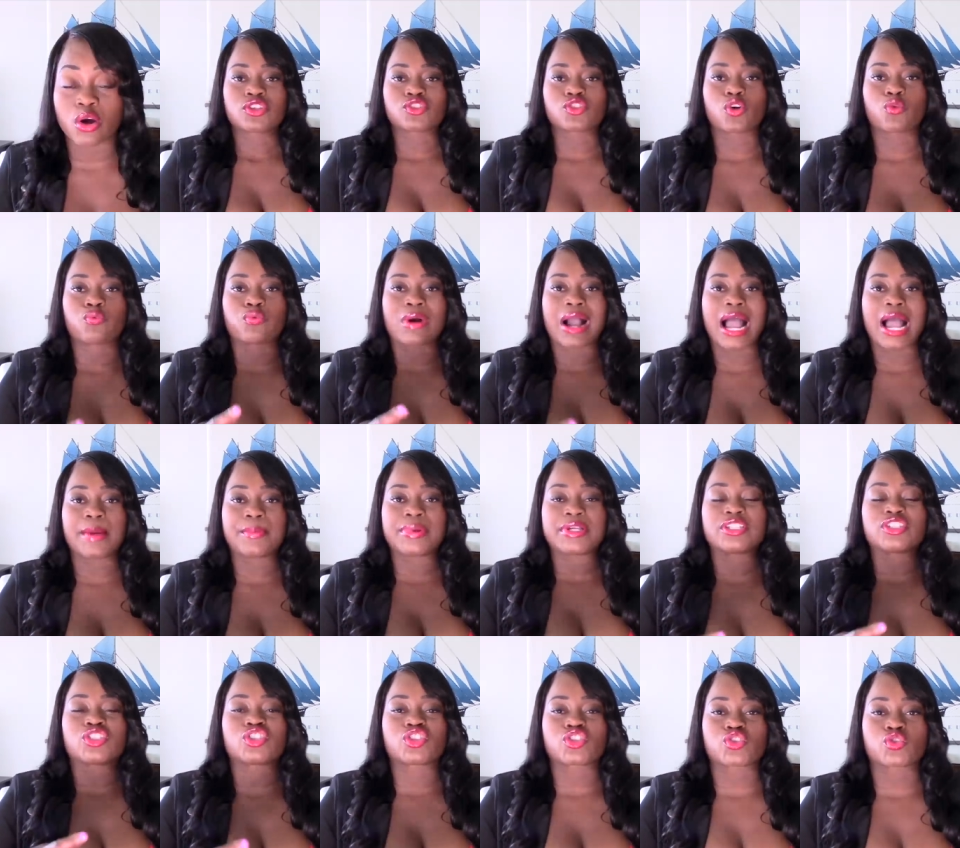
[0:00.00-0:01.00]
So
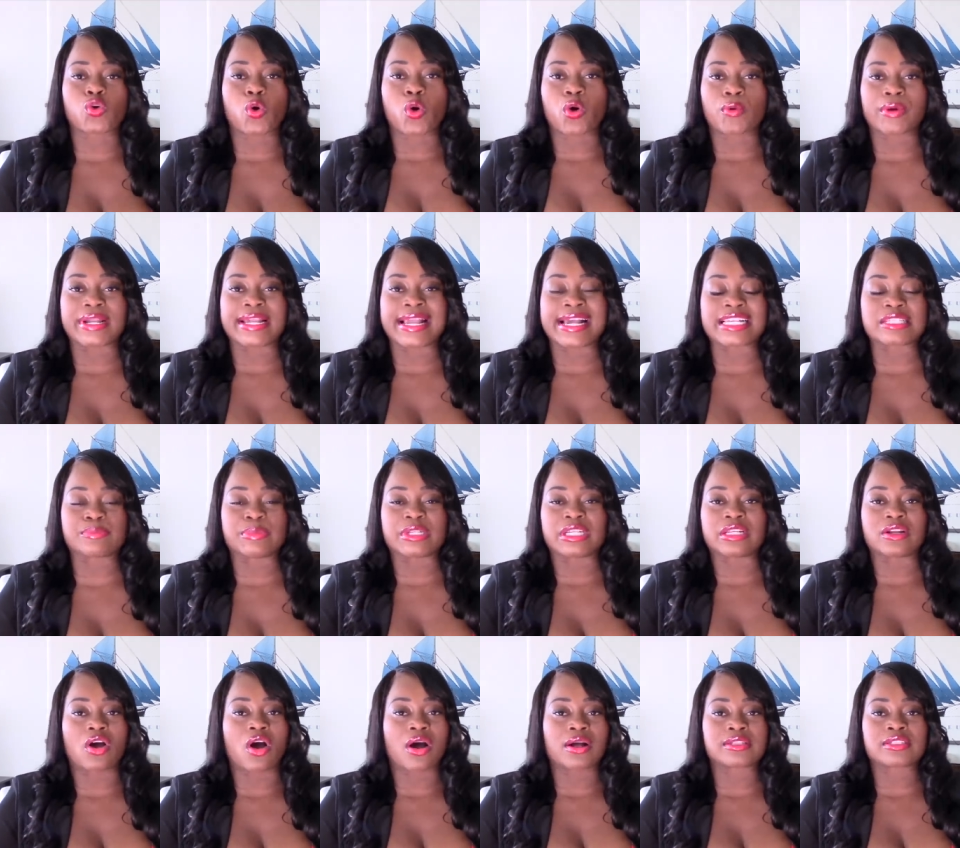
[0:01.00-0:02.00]
Robyn's story has been
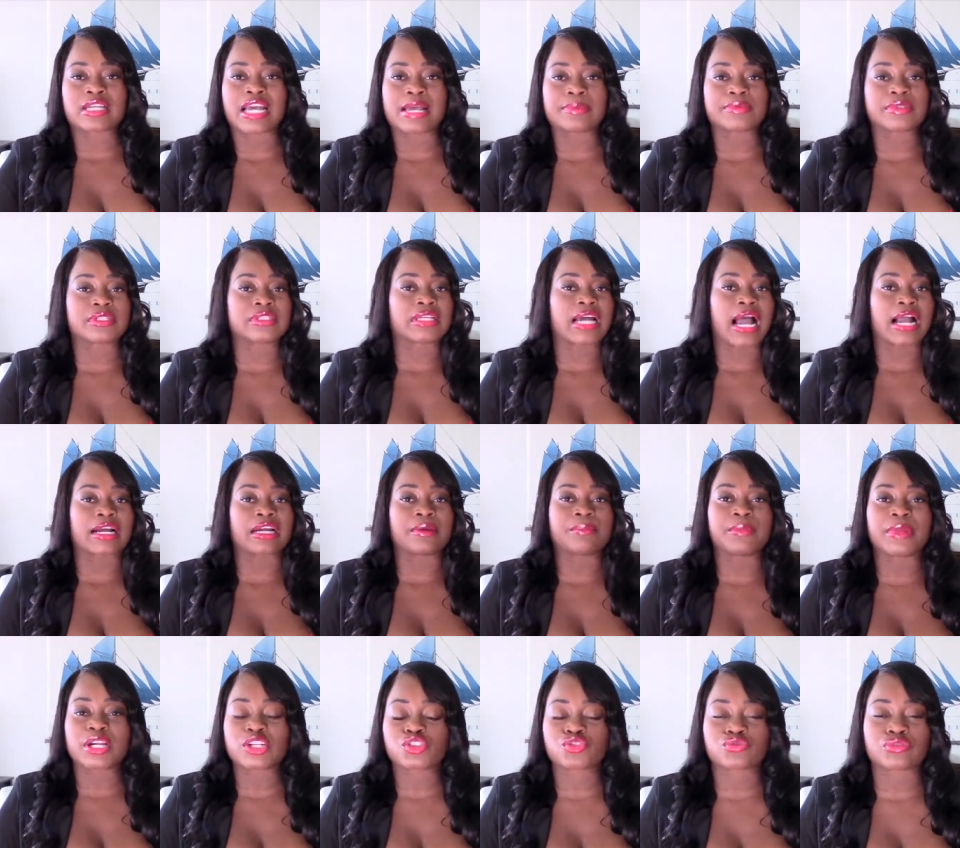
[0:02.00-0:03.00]
in all types of
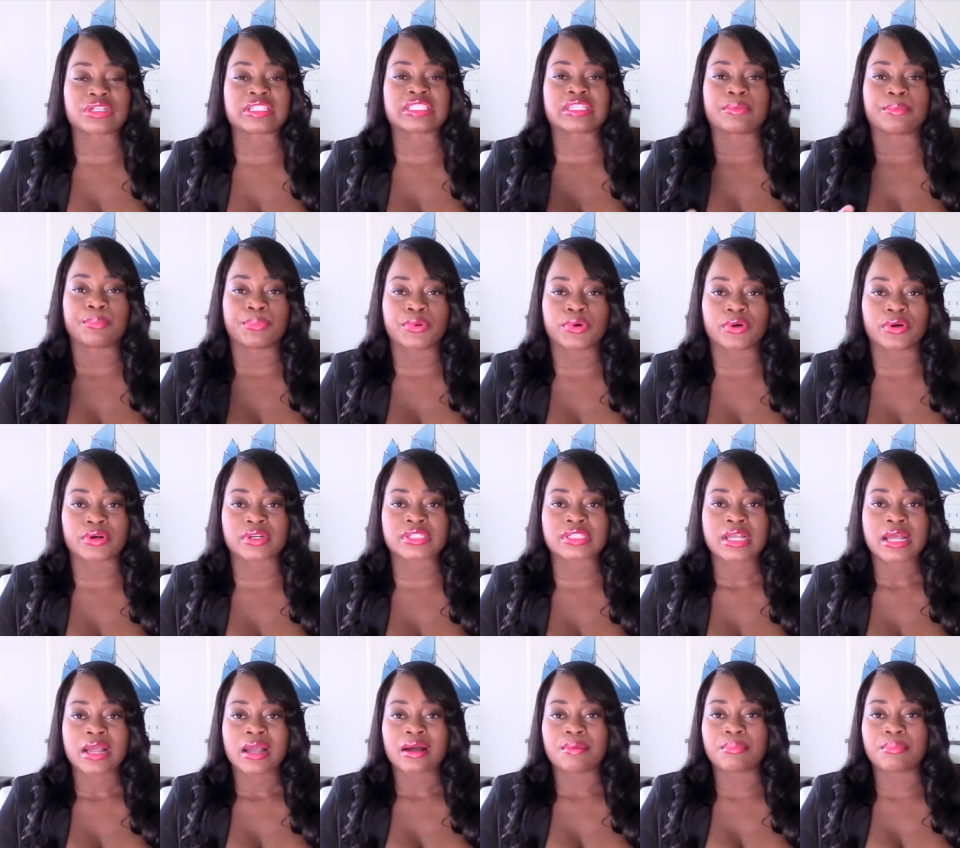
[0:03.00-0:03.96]
documentaries and books